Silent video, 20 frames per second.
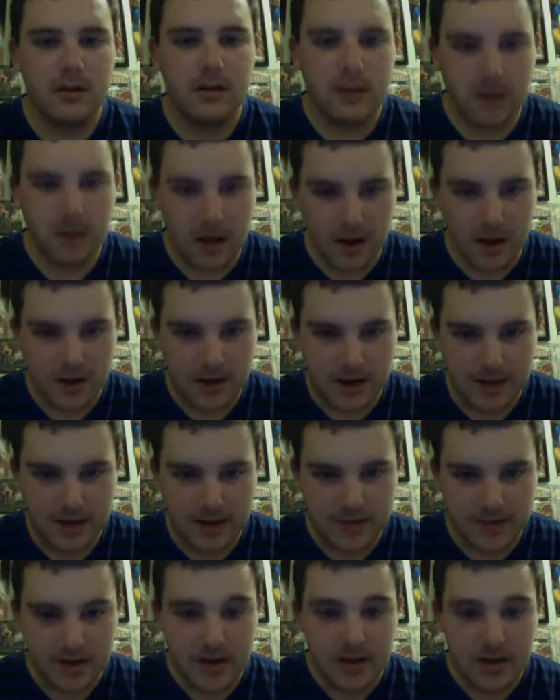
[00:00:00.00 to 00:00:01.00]
Okay,
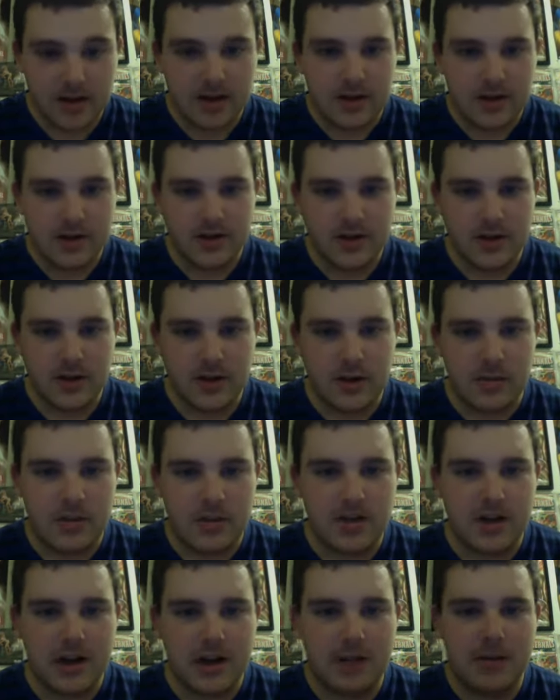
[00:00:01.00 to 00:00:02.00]
so I'm
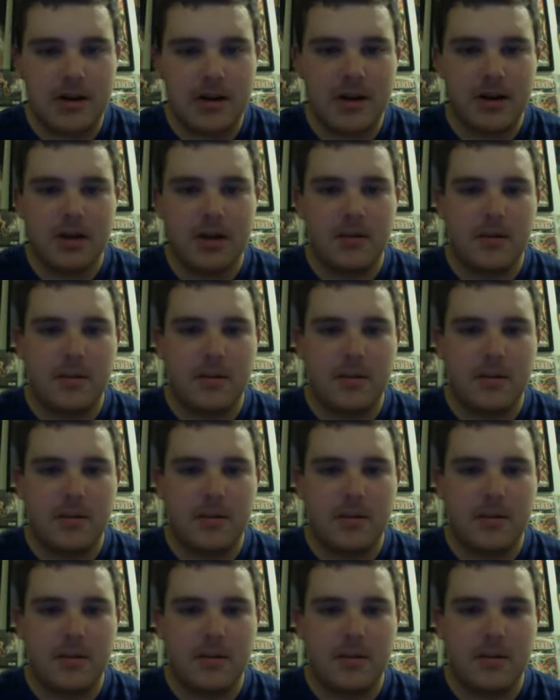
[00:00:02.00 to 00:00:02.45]
going to talk about